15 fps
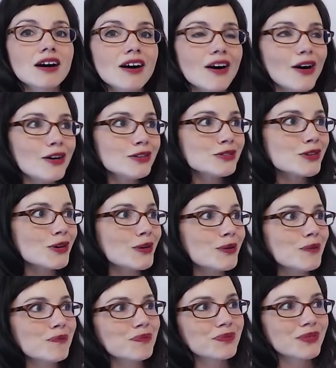
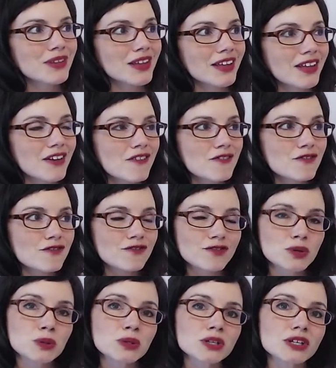Also,
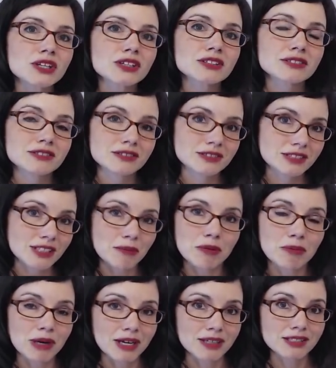4 double
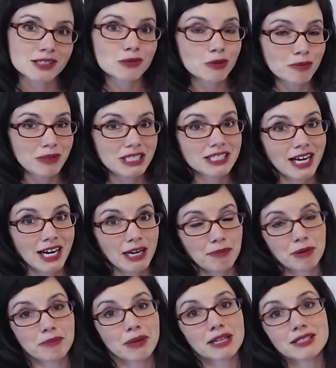bonds would be tied up
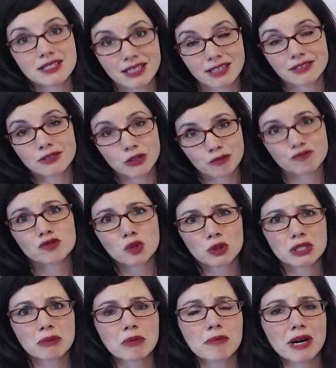in benzene, or 4
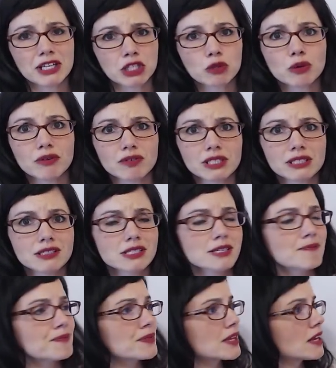double bond equivalents.
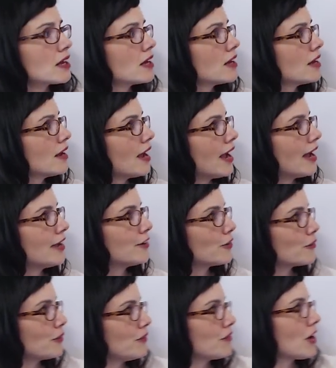And
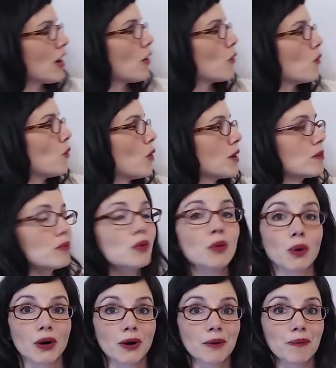we've got 1
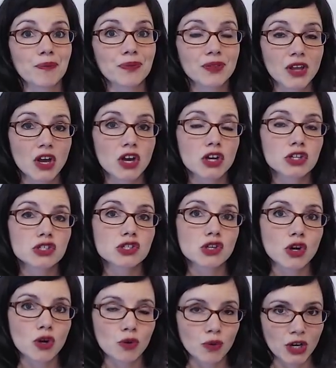more.
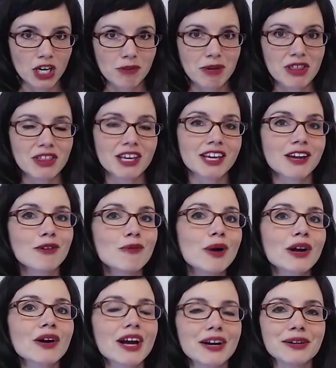So we're going to be thinking,
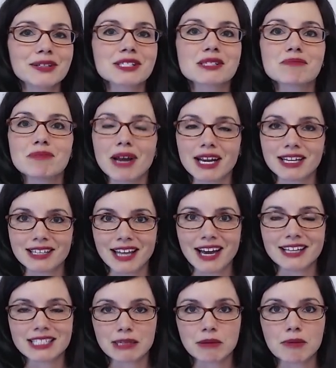where else might
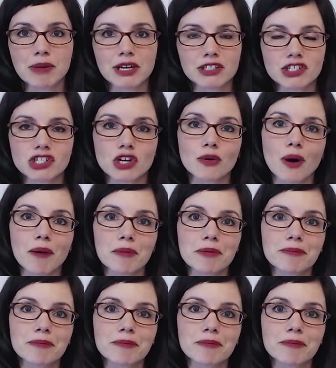that double bond show up?